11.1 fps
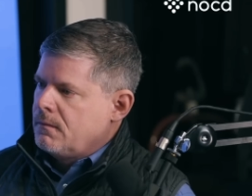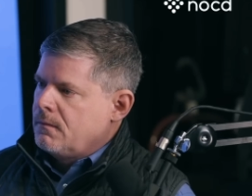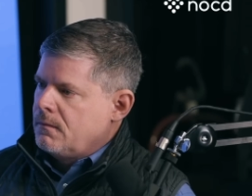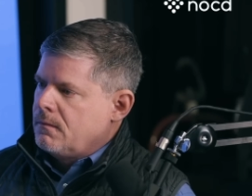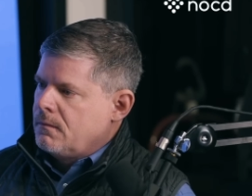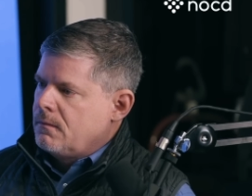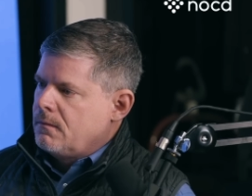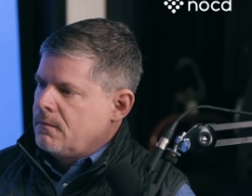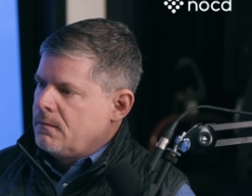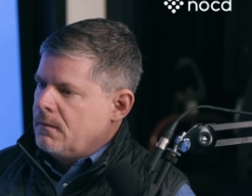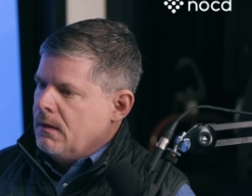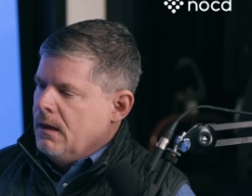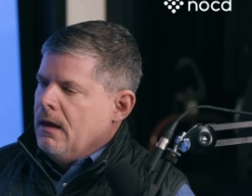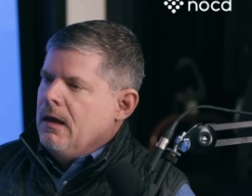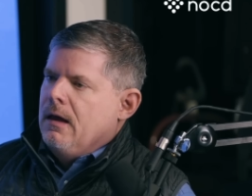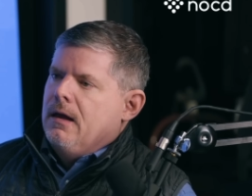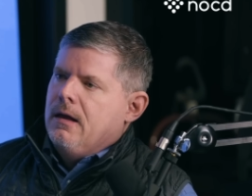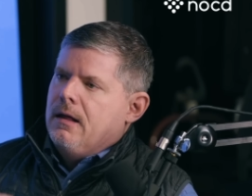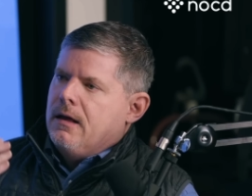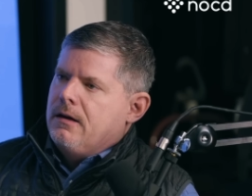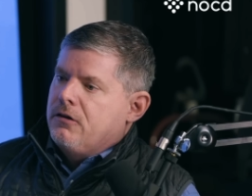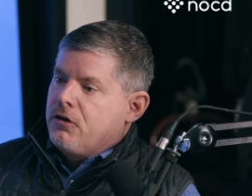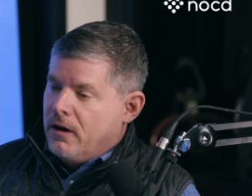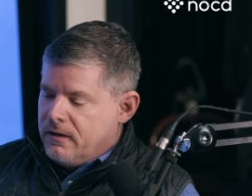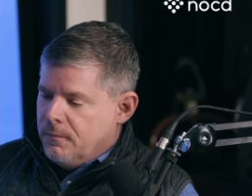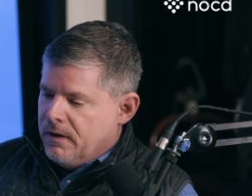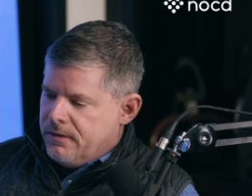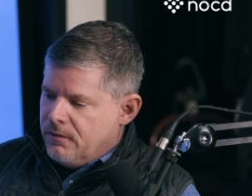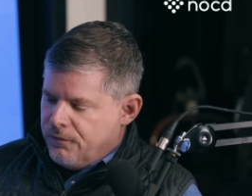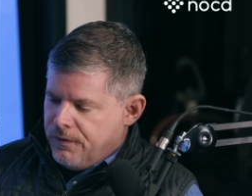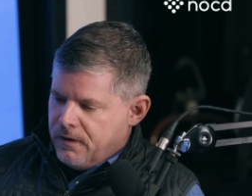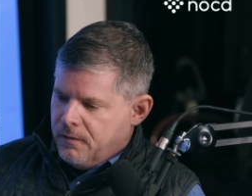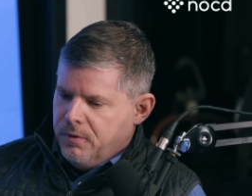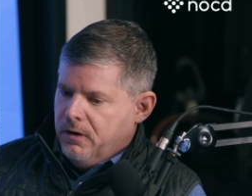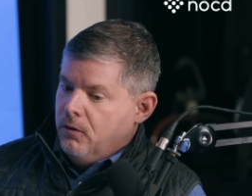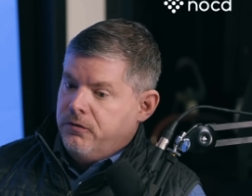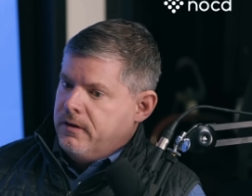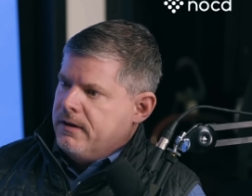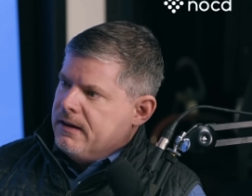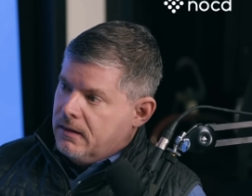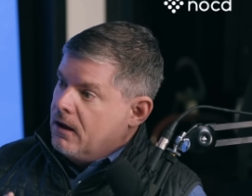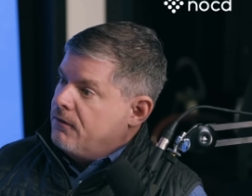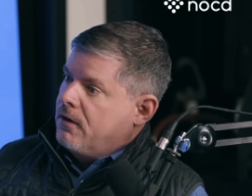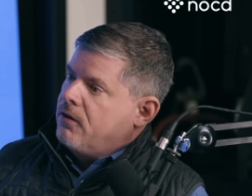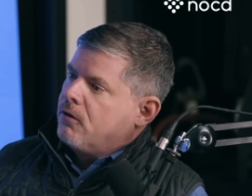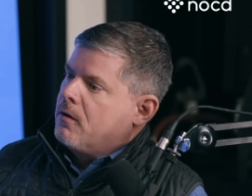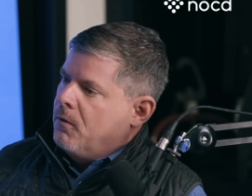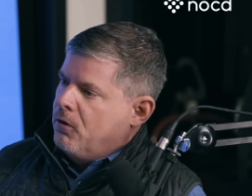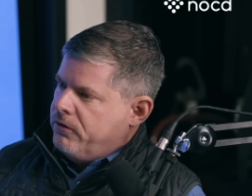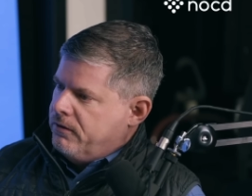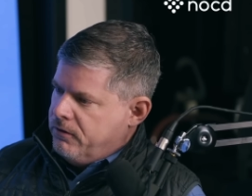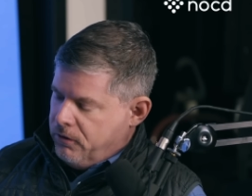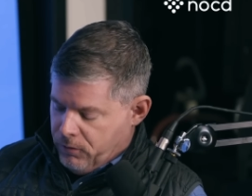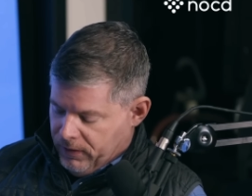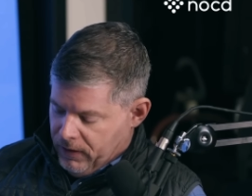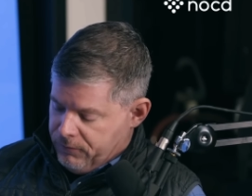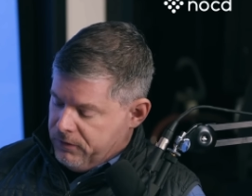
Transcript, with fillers: really tough. And you talked about the fear, but O C D loves other emotions too. It loves